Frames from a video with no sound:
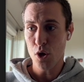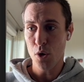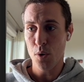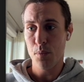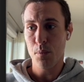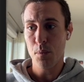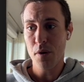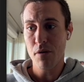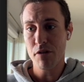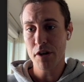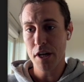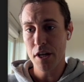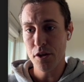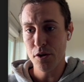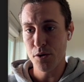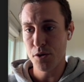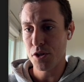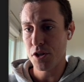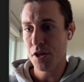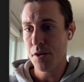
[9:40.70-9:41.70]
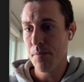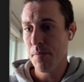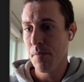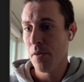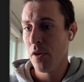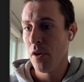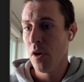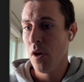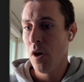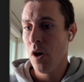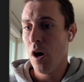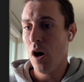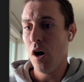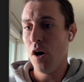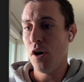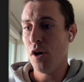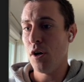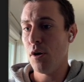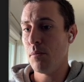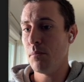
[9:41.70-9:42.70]
So we have a get user.
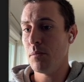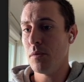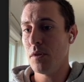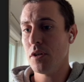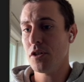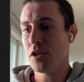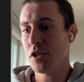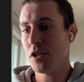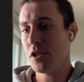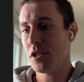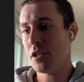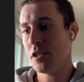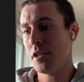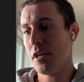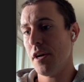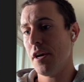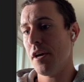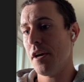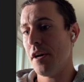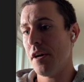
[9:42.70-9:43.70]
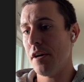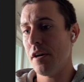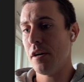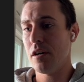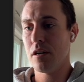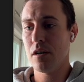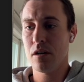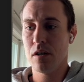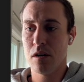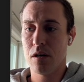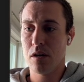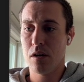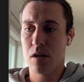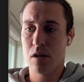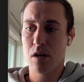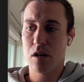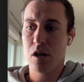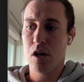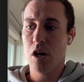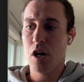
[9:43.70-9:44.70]
Let's just say
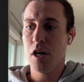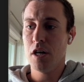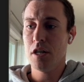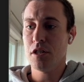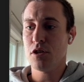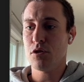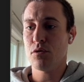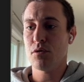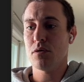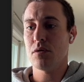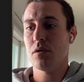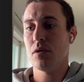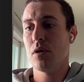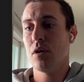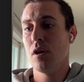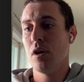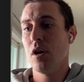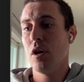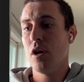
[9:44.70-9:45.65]
const